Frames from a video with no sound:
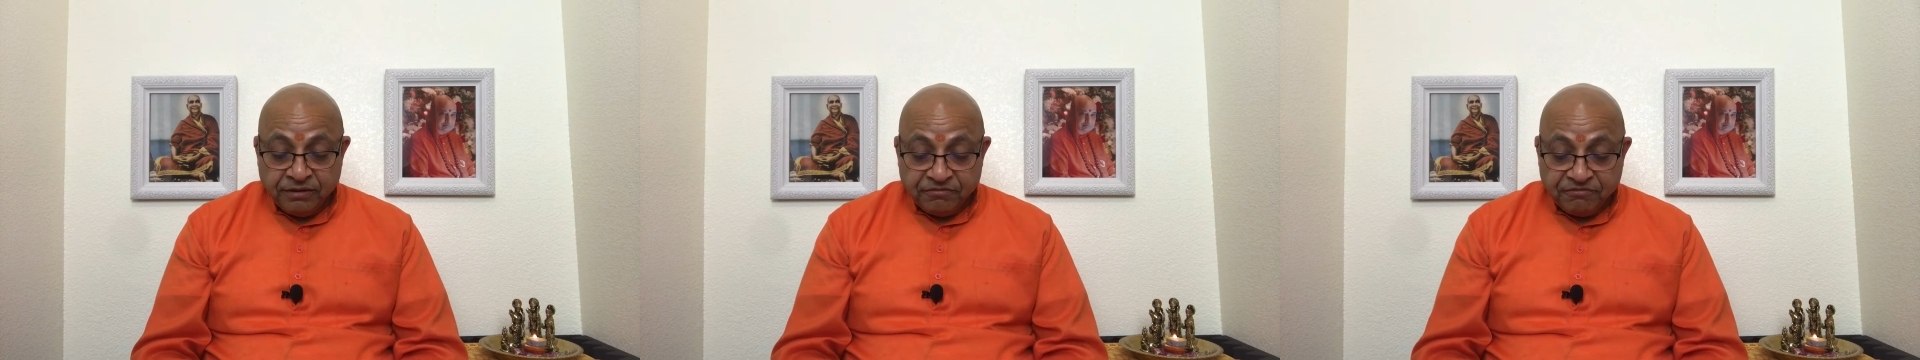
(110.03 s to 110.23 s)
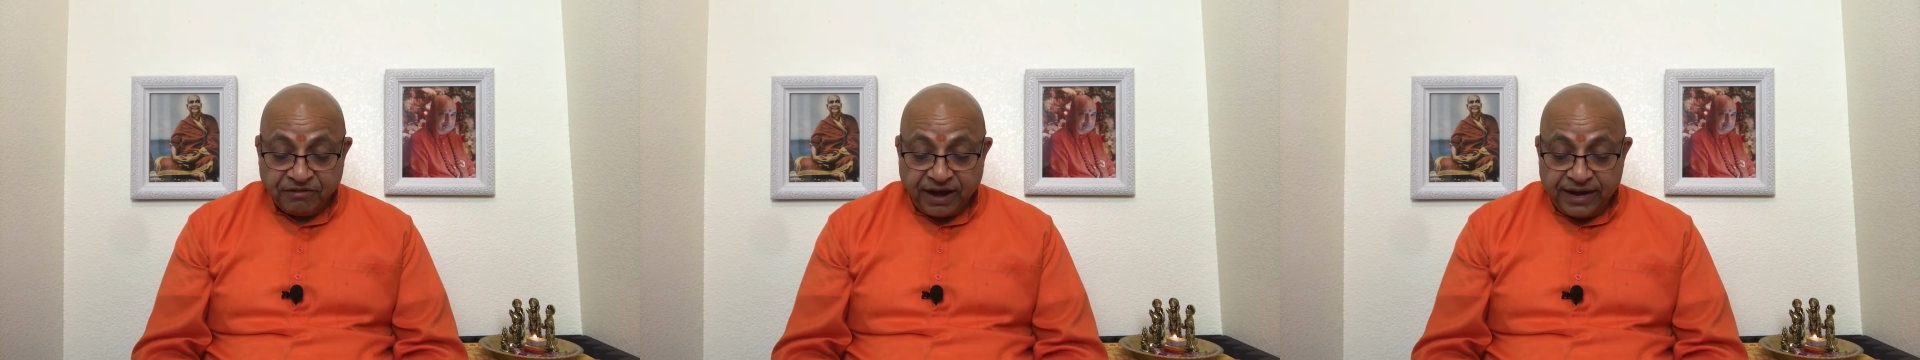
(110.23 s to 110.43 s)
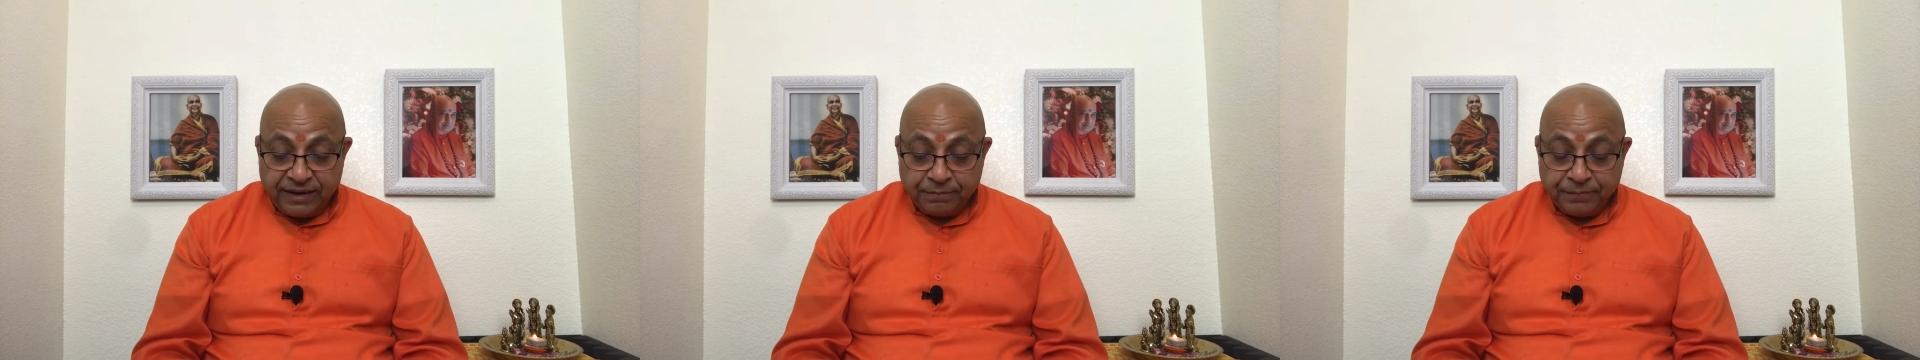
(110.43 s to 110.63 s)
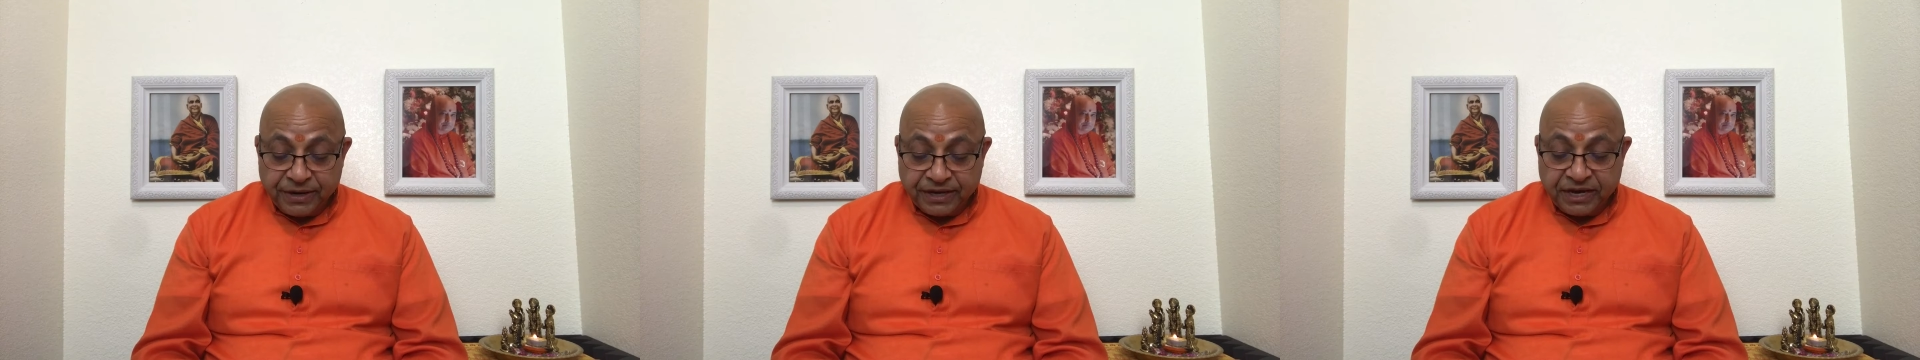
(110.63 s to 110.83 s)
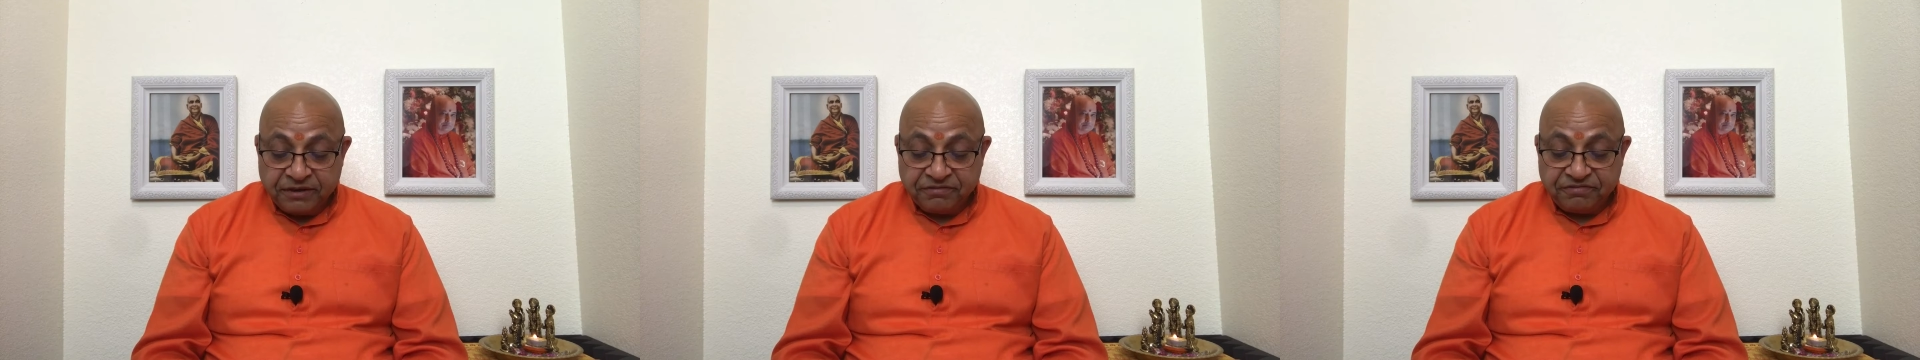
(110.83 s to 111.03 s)
While
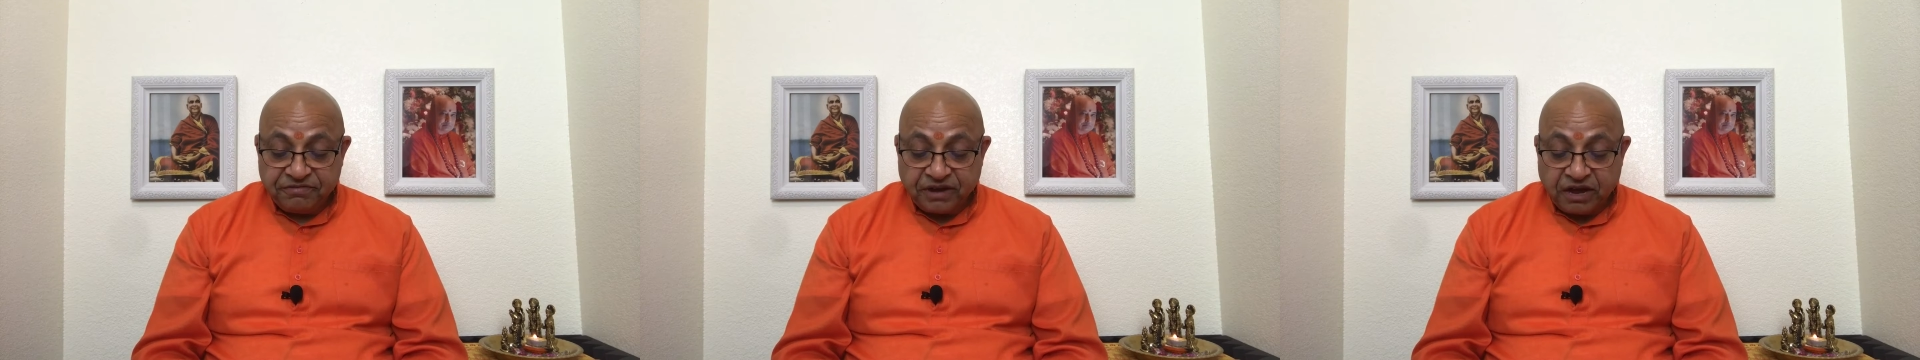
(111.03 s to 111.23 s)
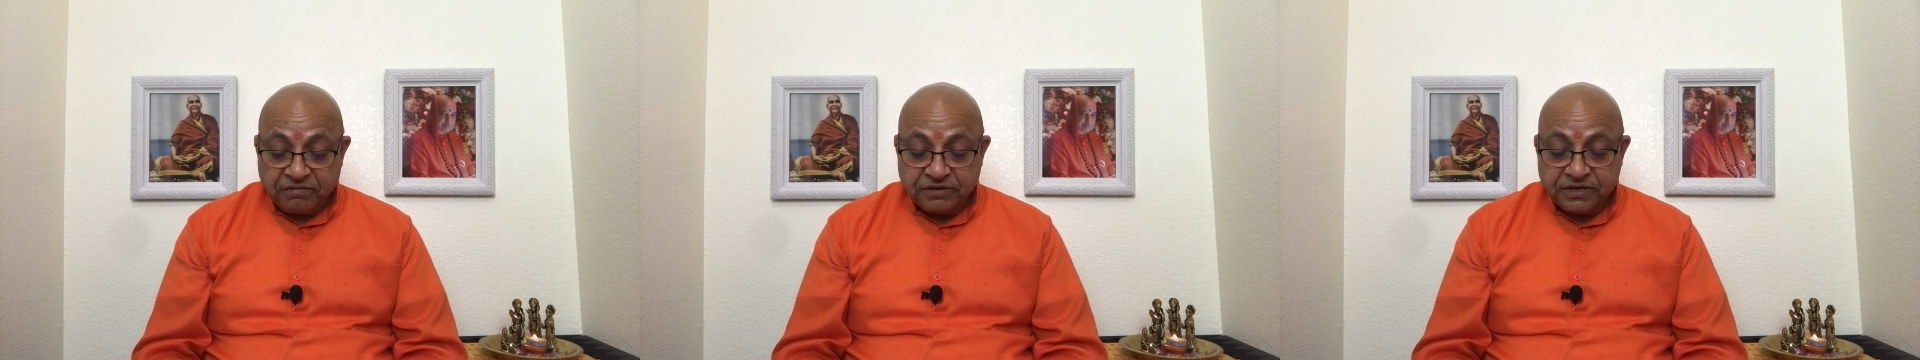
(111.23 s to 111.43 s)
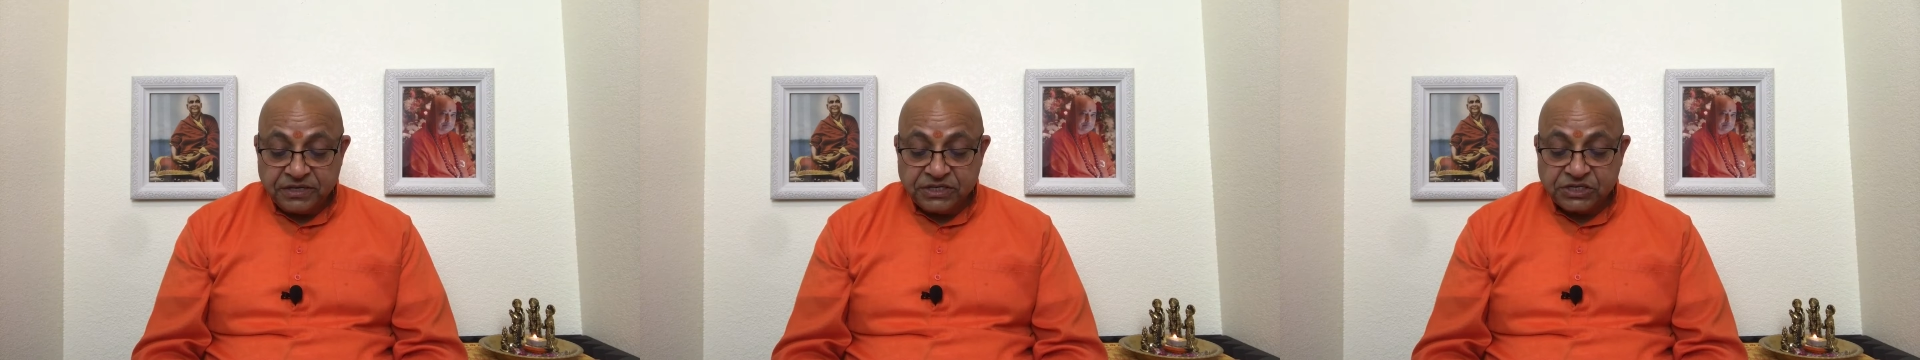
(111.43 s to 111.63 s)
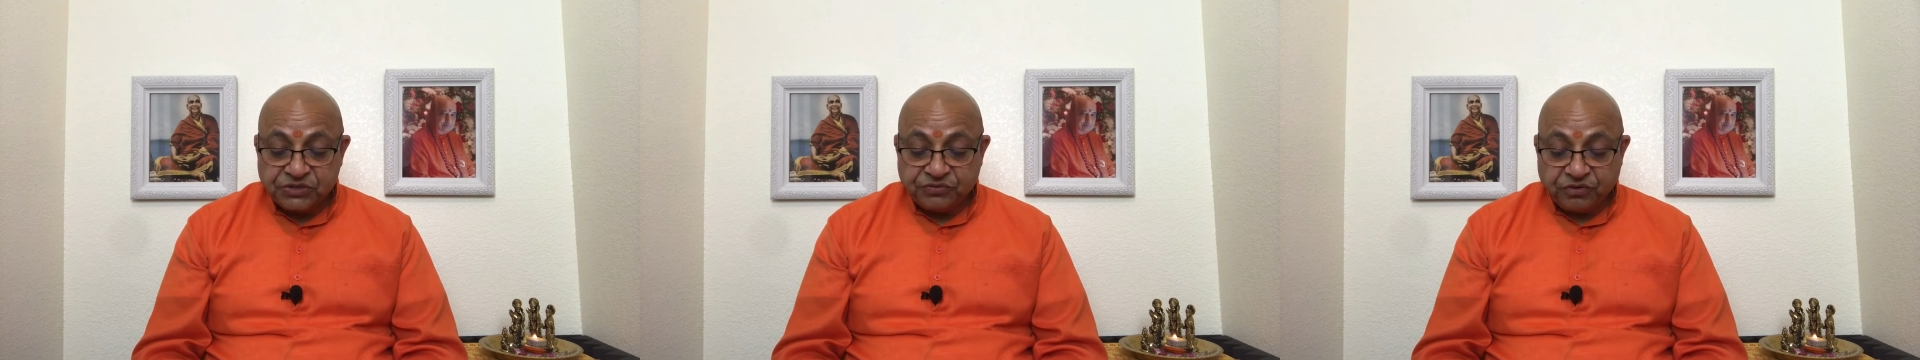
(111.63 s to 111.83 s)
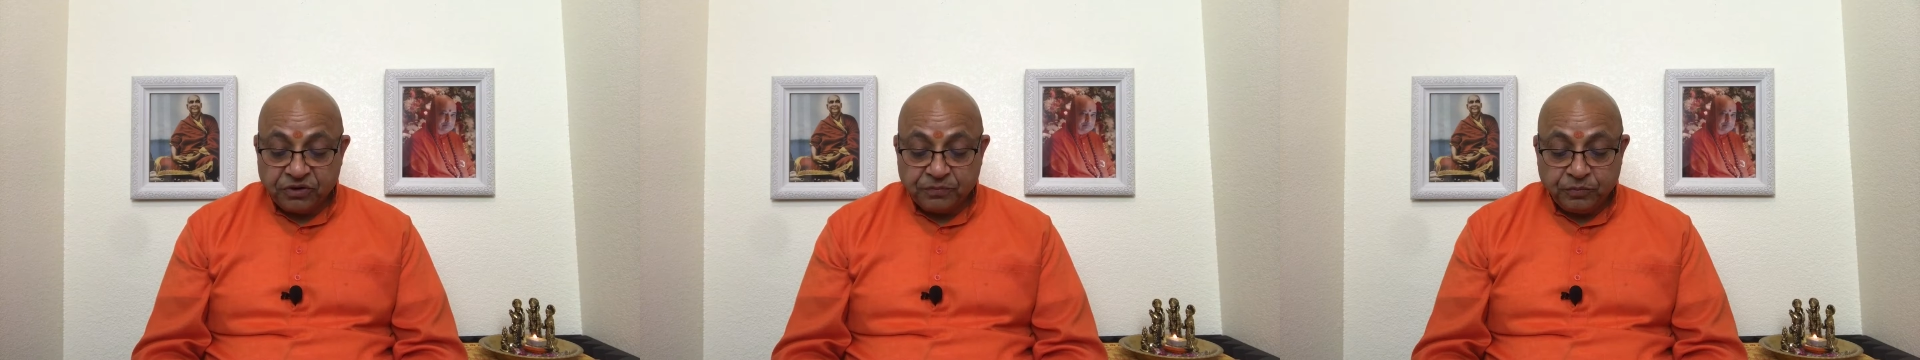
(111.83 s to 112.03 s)
picking flowers
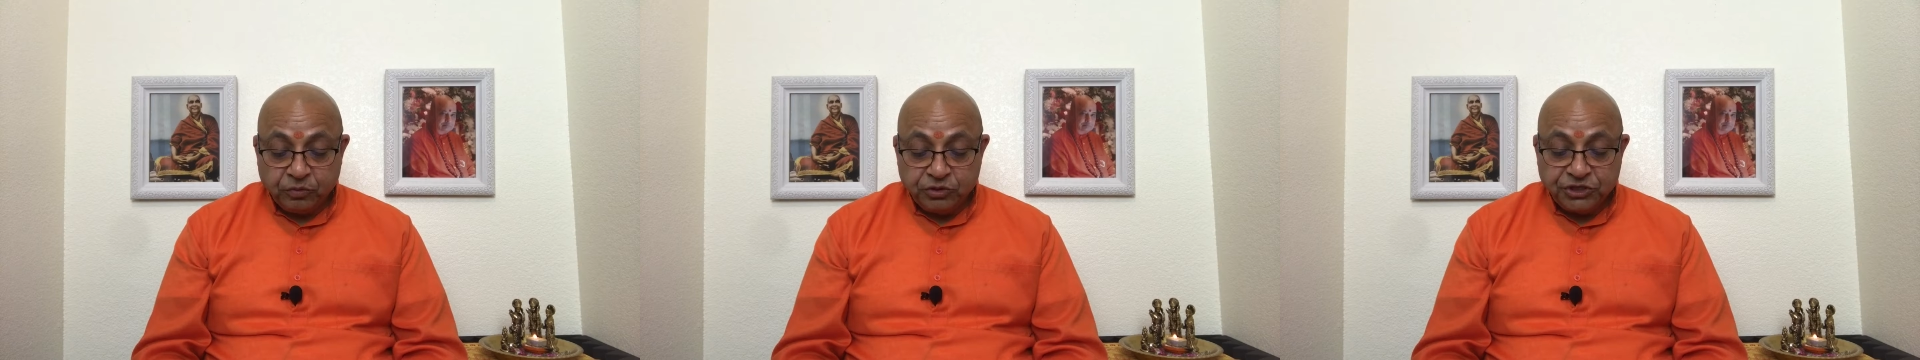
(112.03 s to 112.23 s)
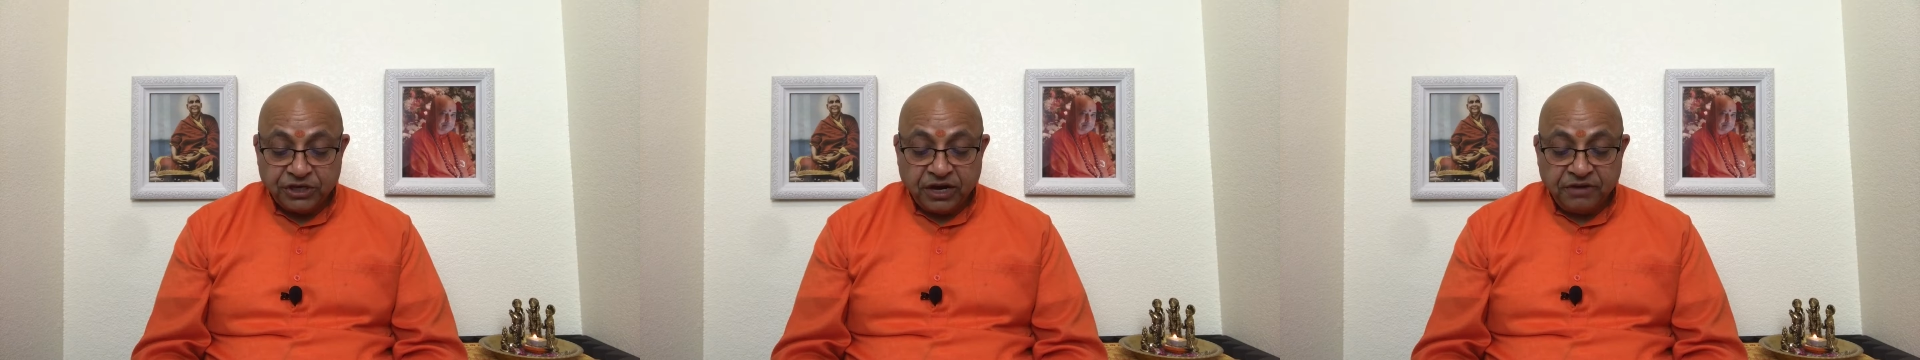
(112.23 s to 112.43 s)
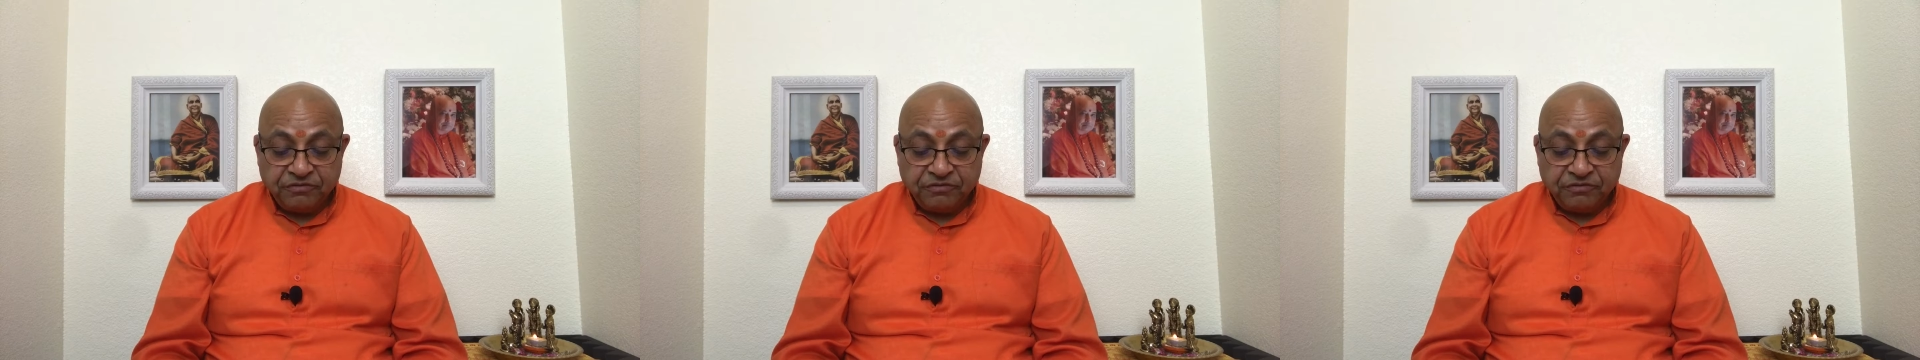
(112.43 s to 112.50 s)
for puja